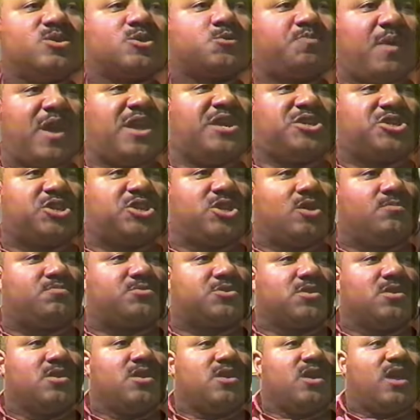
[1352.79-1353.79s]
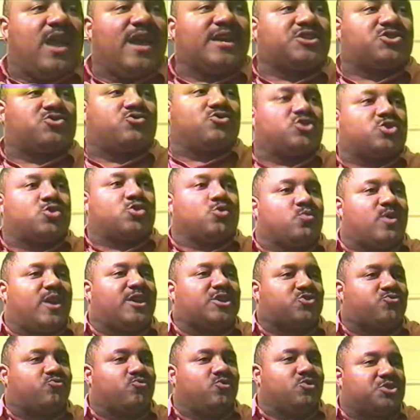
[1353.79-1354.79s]
spaceships.
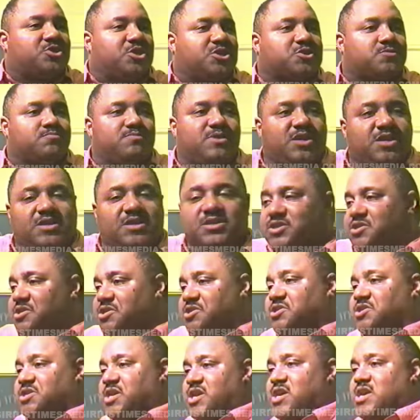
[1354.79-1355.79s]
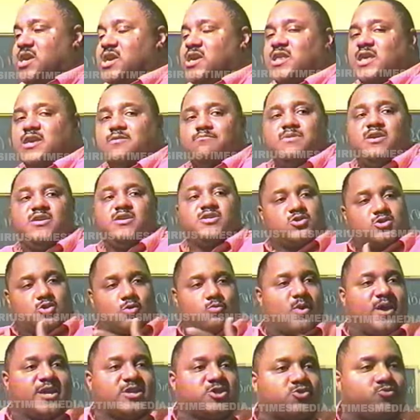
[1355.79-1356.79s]
Extraterrestrial just means the seed. It means
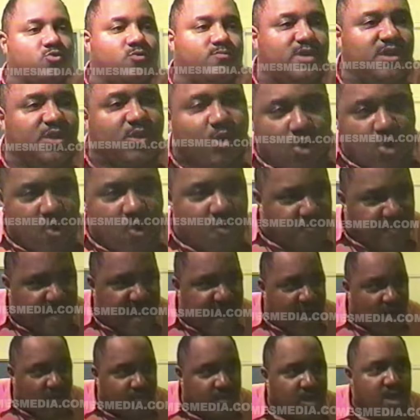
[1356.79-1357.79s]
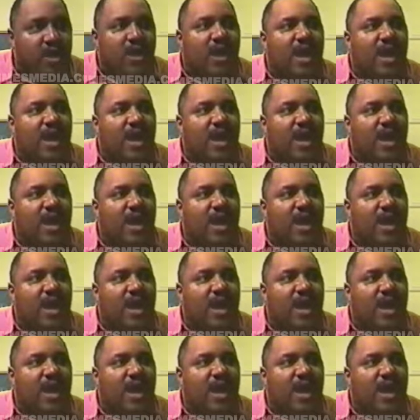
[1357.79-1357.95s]
terrestrial means earthbound.